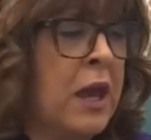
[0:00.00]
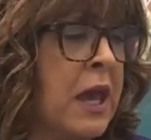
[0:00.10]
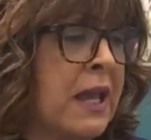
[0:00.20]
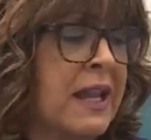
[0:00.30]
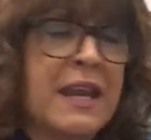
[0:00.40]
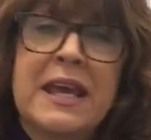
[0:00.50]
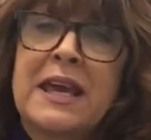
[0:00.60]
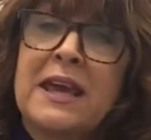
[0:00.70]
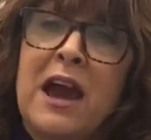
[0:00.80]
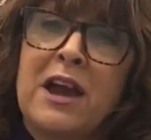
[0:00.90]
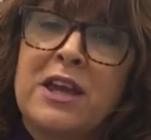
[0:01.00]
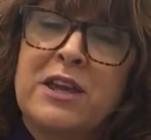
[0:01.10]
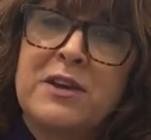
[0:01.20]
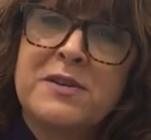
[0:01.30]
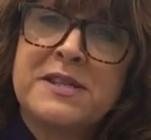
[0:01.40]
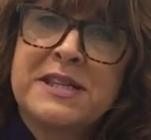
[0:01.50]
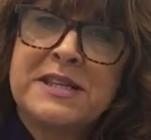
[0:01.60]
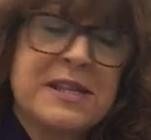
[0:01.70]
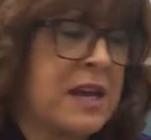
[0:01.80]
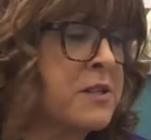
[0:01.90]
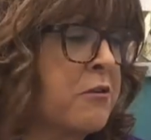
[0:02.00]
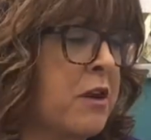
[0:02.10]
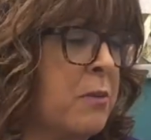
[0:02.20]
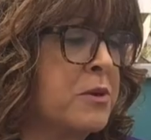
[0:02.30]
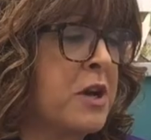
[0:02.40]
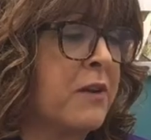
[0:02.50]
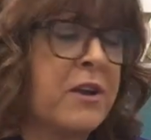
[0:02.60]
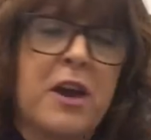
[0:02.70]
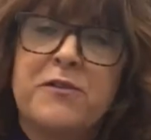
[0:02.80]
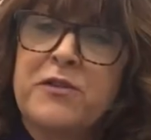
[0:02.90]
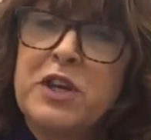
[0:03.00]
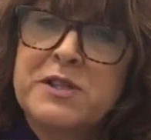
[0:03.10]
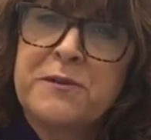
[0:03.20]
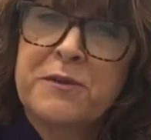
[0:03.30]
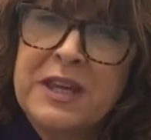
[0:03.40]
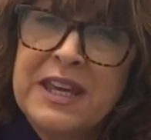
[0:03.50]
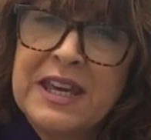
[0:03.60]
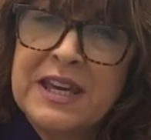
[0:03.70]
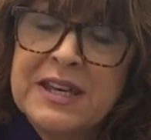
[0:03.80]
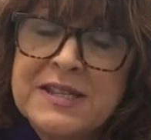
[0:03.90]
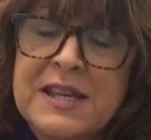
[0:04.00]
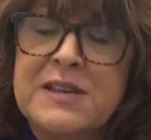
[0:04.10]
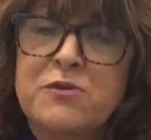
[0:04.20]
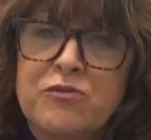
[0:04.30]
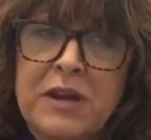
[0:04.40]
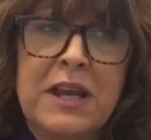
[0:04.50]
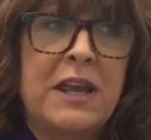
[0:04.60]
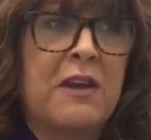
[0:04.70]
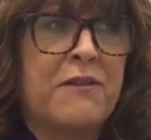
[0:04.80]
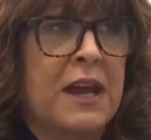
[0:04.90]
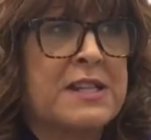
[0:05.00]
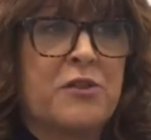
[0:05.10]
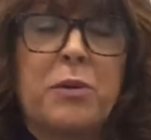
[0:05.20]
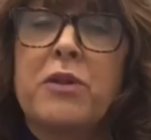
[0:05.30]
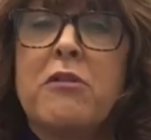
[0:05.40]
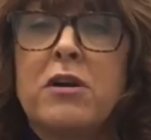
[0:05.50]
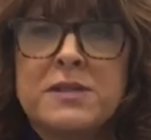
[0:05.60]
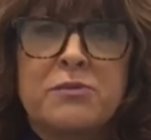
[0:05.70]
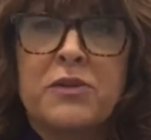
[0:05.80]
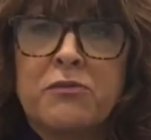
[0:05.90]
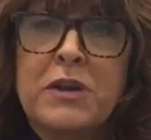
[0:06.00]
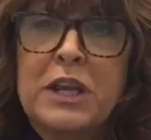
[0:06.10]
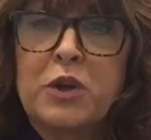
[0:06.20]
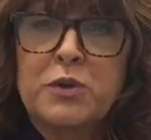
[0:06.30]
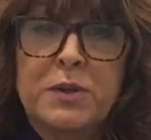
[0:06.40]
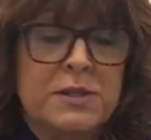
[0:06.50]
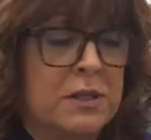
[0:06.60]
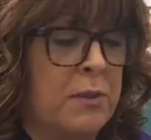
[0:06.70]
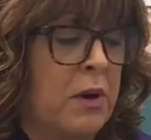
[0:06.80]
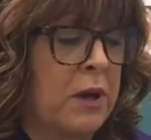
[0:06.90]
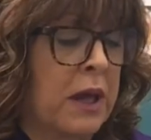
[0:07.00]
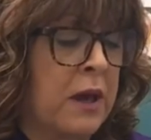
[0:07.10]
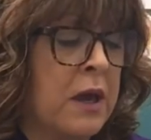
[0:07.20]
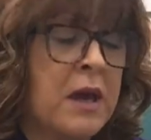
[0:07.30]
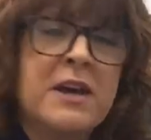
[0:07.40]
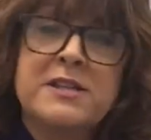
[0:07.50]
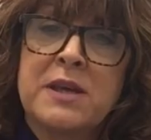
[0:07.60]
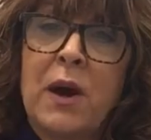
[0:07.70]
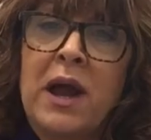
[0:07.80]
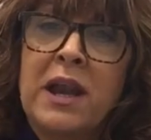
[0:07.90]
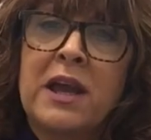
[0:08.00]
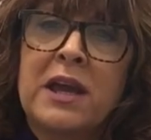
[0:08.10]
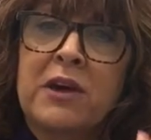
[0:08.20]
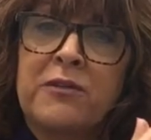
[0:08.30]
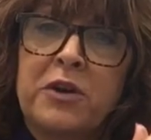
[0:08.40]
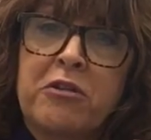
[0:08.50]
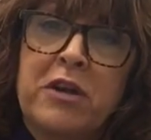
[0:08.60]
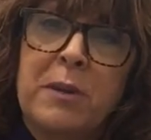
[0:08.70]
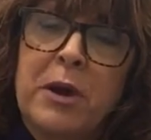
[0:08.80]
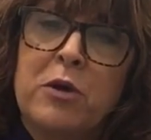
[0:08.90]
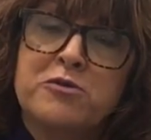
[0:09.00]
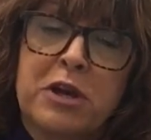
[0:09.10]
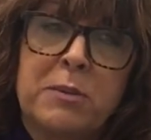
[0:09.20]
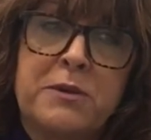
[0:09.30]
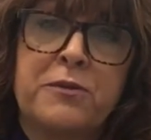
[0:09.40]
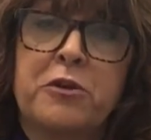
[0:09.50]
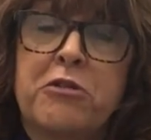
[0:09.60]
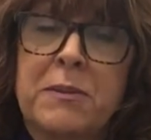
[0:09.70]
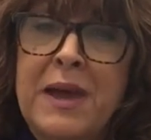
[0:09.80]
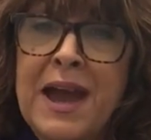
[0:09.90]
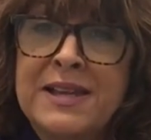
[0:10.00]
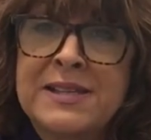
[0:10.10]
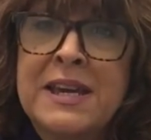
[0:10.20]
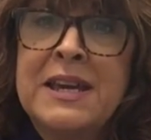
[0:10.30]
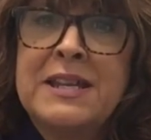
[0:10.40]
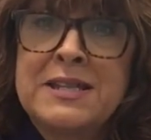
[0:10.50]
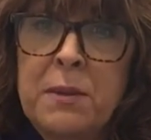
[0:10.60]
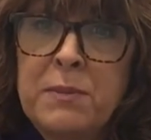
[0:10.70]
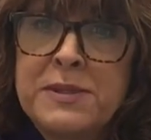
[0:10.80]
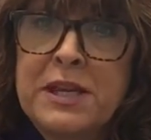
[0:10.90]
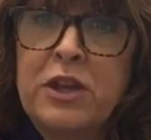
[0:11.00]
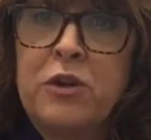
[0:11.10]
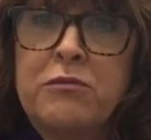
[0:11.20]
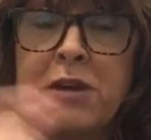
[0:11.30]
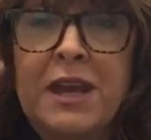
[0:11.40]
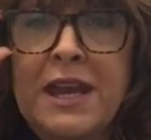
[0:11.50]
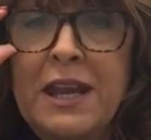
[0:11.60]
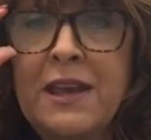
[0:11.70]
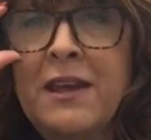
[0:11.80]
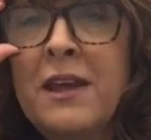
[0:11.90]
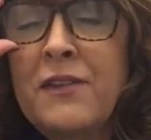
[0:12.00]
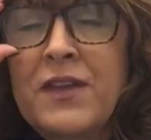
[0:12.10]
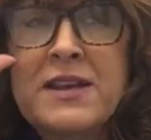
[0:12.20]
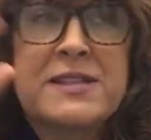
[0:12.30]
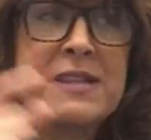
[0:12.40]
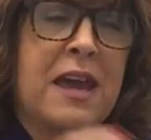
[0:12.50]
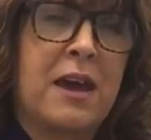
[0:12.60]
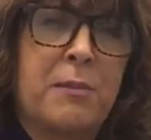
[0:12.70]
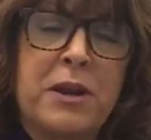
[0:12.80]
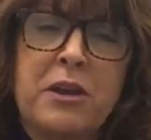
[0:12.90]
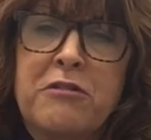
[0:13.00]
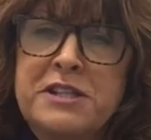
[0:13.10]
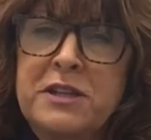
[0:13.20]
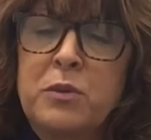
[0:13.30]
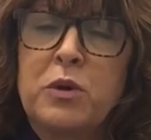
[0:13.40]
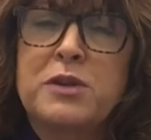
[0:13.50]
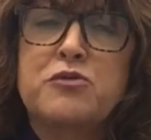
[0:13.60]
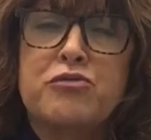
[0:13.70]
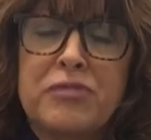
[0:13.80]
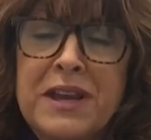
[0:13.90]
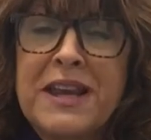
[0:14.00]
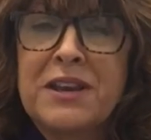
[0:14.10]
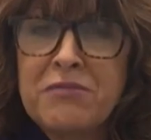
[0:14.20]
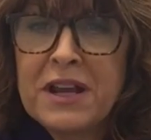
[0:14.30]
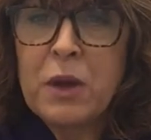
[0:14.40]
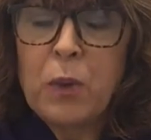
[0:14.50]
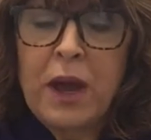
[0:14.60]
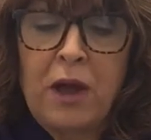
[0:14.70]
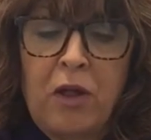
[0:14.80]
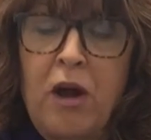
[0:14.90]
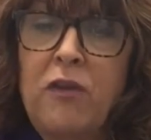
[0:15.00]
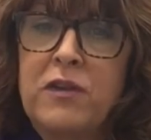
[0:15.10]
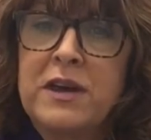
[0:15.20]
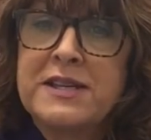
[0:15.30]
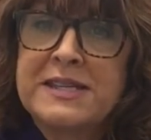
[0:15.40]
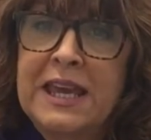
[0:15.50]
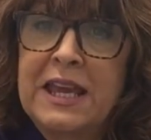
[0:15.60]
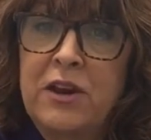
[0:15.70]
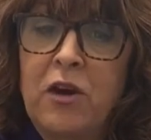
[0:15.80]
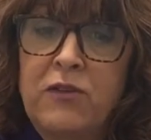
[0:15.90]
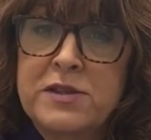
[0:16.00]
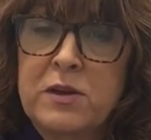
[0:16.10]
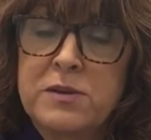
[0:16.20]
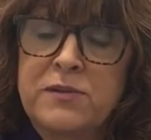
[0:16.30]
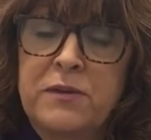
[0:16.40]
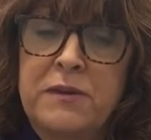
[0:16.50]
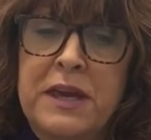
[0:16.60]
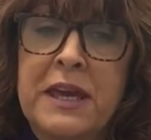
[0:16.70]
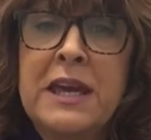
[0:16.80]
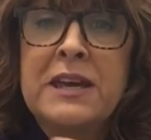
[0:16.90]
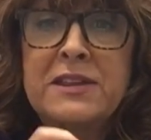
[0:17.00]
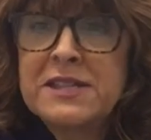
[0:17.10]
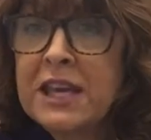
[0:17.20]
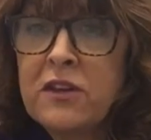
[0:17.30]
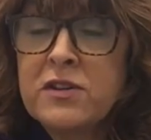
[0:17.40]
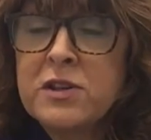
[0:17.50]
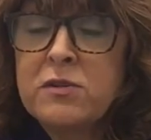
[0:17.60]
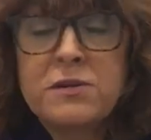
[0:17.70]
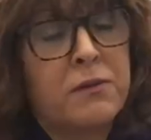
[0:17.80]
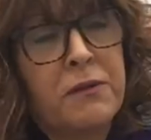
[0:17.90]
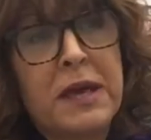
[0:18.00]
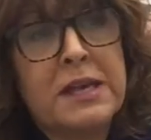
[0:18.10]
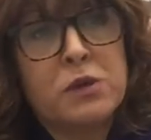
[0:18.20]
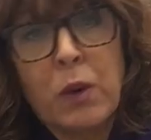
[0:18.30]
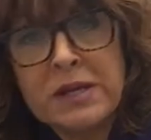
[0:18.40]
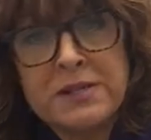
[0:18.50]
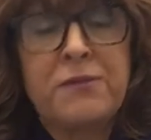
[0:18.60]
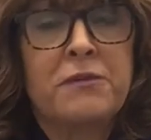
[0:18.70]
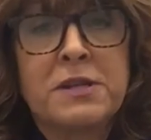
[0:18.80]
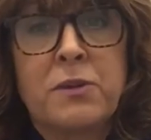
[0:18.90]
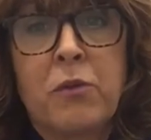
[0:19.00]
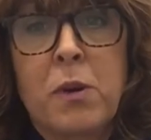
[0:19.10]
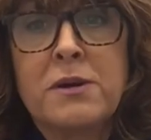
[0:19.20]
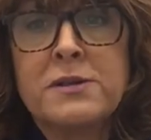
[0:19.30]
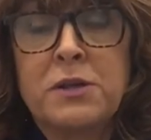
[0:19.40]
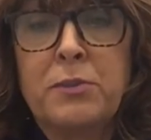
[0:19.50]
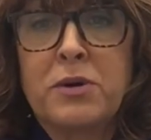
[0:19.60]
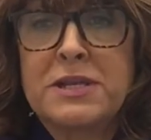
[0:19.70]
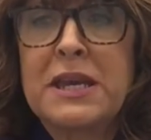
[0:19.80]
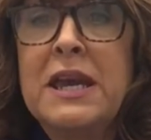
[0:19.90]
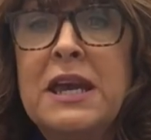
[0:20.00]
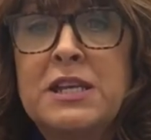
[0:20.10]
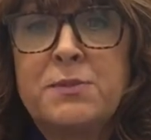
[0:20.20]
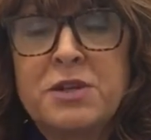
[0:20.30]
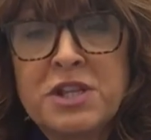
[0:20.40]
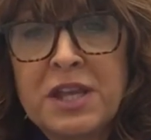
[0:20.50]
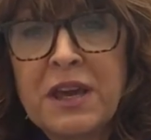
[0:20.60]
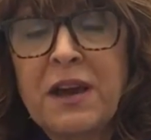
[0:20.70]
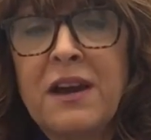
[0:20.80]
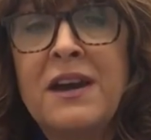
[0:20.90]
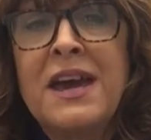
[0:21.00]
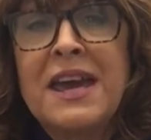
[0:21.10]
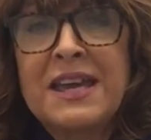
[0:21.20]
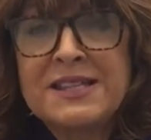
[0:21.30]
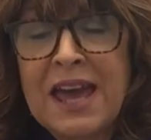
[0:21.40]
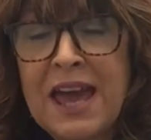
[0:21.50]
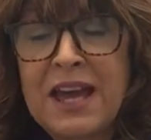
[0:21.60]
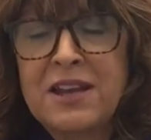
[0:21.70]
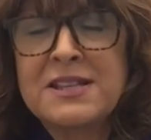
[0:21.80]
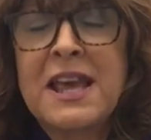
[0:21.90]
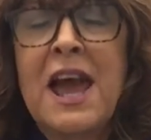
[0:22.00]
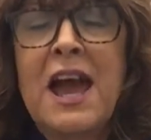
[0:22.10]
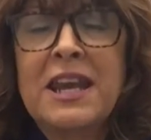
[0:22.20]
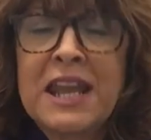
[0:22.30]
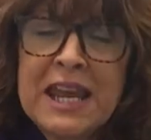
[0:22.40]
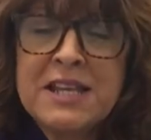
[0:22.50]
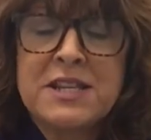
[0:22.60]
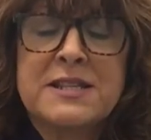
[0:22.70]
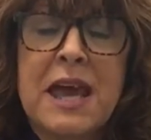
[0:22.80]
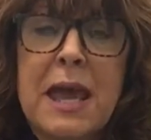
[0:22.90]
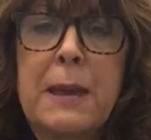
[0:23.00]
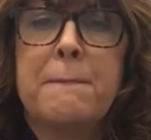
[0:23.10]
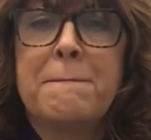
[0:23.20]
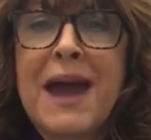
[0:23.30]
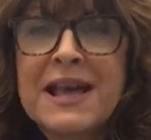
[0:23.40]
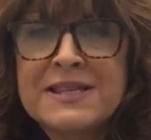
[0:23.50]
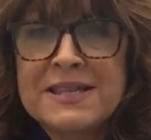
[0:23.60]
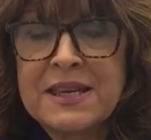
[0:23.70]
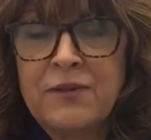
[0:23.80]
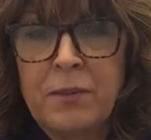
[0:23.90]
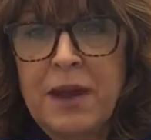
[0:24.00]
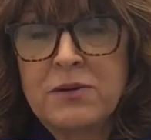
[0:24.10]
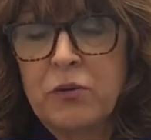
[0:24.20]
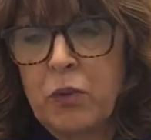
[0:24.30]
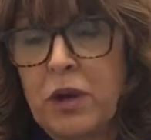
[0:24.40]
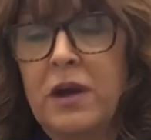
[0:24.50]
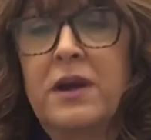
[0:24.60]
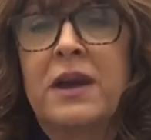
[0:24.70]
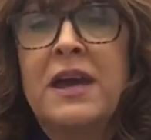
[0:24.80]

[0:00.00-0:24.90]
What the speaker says: In clinic, I use CCS cream, which I love. I've used it for years. It's really effective, but there are some other really good ones on the market. So I like a foot cream. I always recommend a foot cream that has 10% urea in it. That's an ingredient that works really, really well on the skin on the soles of your feet. The skin on the soles of your feet is quite different to everywhere else on your body. It's much thicker, it's hairless, and it does a massive amount of work.